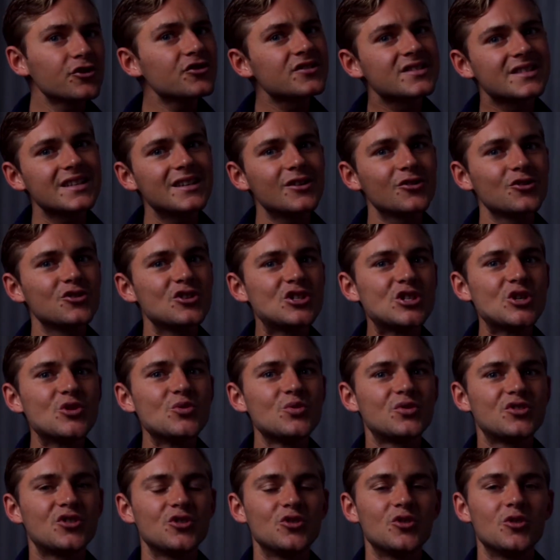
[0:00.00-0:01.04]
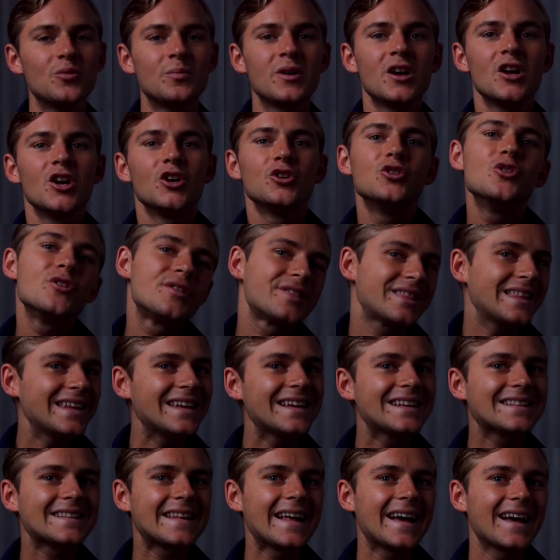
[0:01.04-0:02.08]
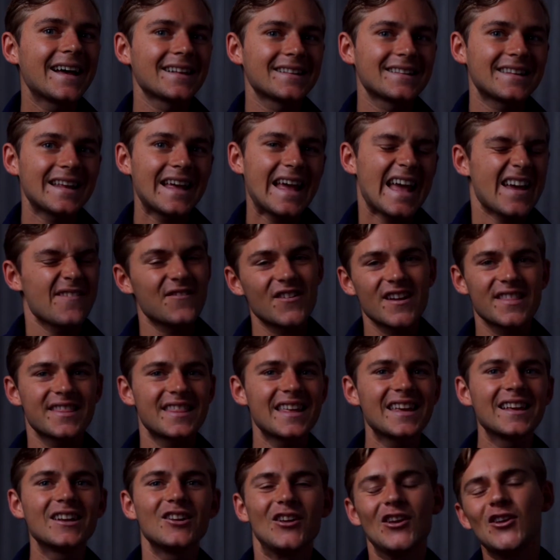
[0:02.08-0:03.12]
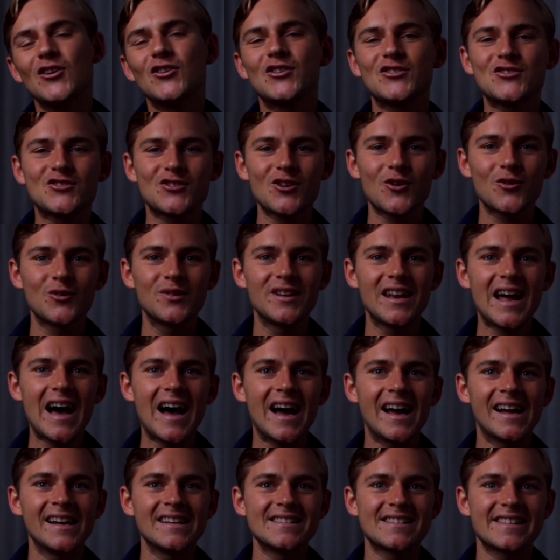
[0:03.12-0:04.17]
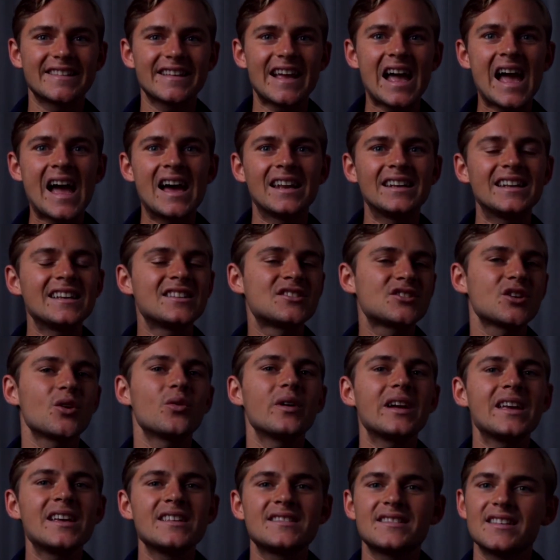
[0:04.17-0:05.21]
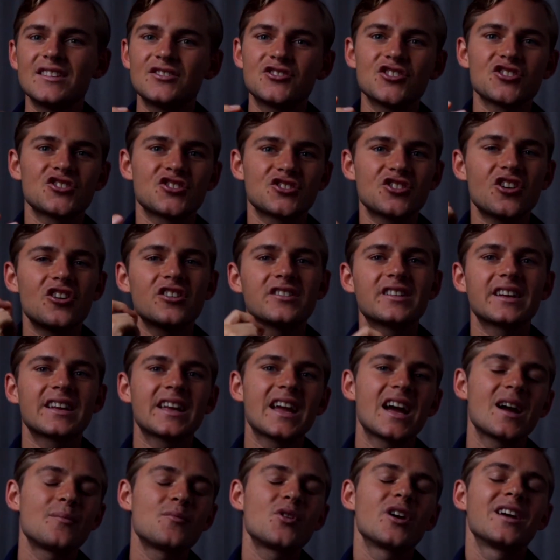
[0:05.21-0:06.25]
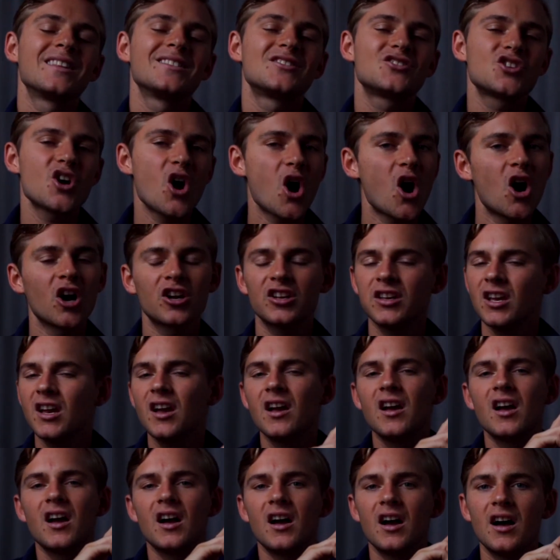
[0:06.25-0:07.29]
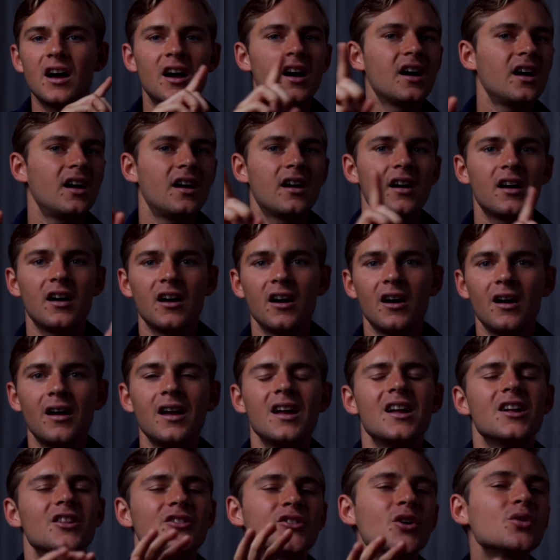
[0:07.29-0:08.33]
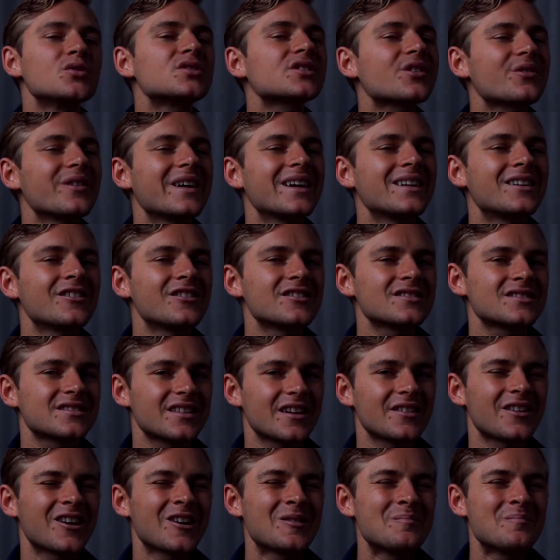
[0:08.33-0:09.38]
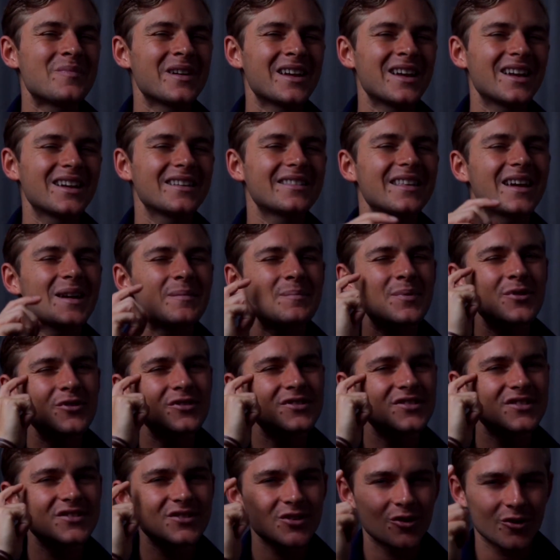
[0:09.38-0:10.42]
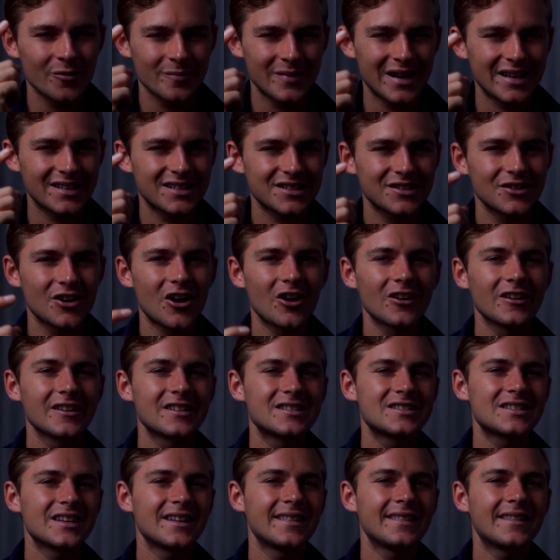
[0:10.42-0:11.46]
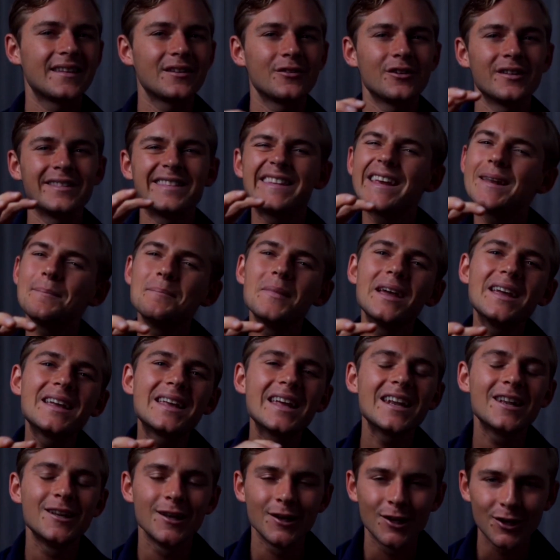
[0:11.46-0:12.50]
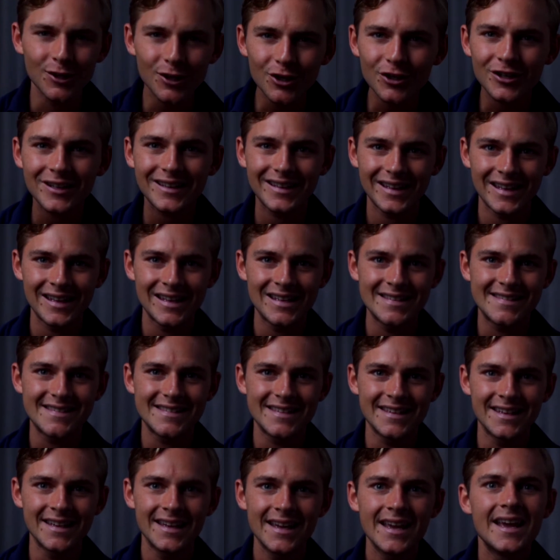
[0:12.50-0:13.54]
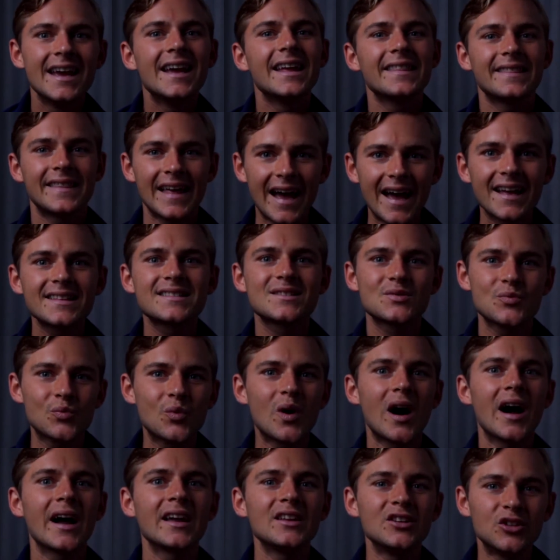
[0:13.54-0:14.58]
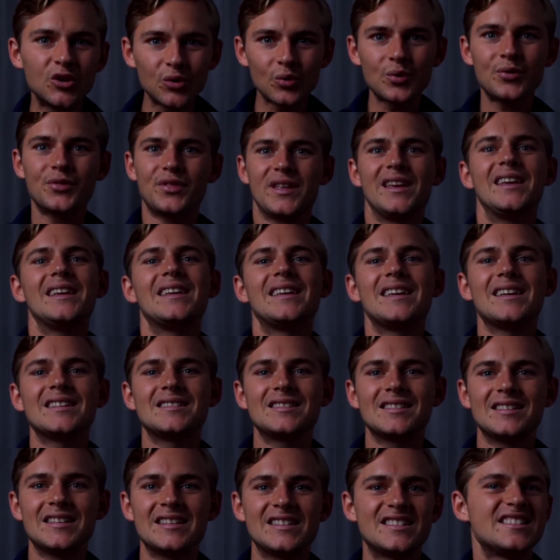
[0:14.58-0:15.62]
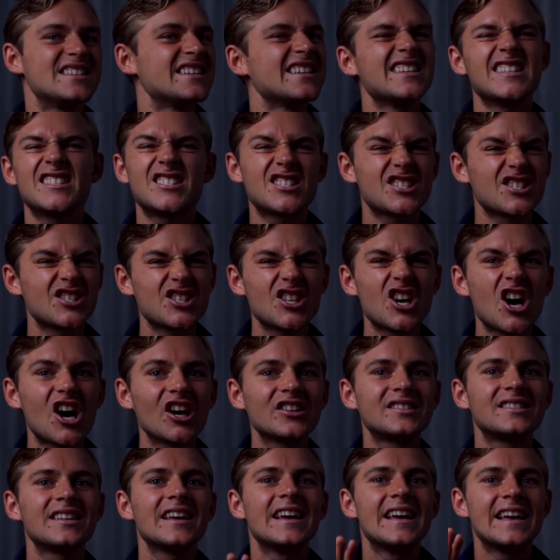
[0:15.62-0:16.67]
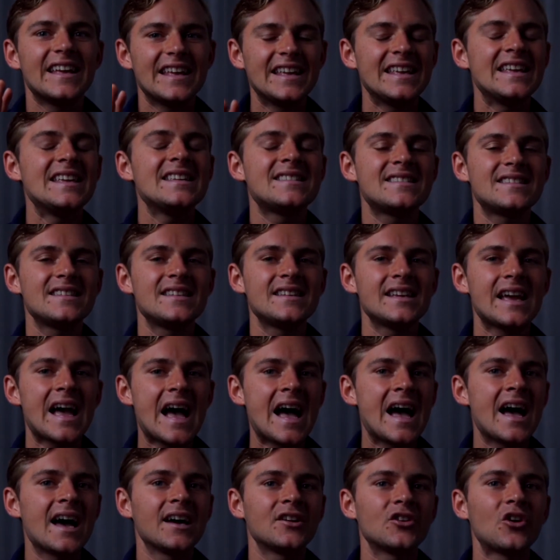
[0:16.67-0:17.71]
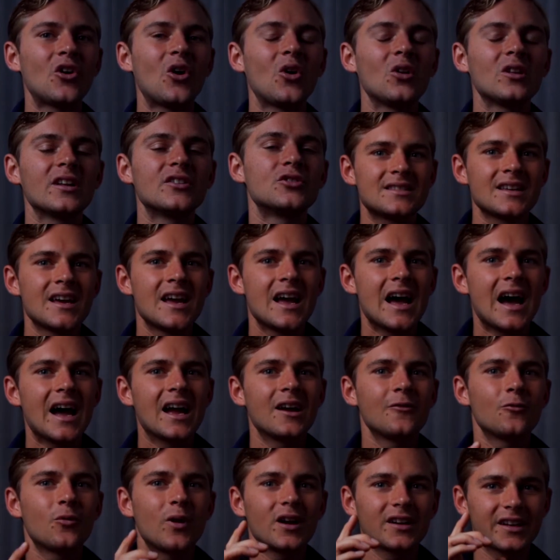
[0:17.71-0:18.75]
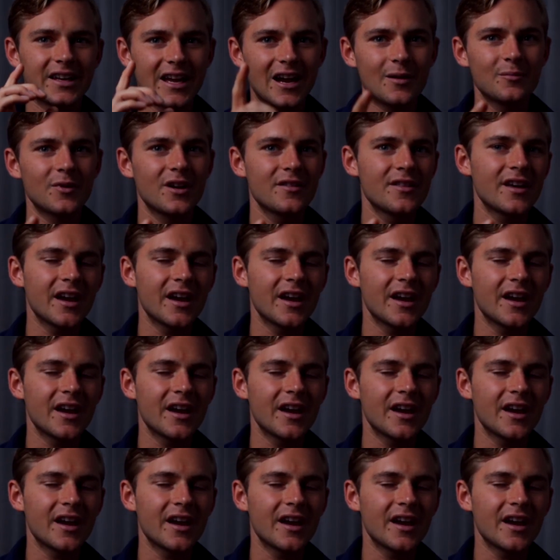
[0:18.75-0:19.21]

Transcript: you see on YouTube, you think that everything looks so nice and it's so easy, just start the camera and talk. Those creators that are big, they put so much knowledge into it. They make it look easy. That's why you think it's easy. It's not easy at all. And I have one camera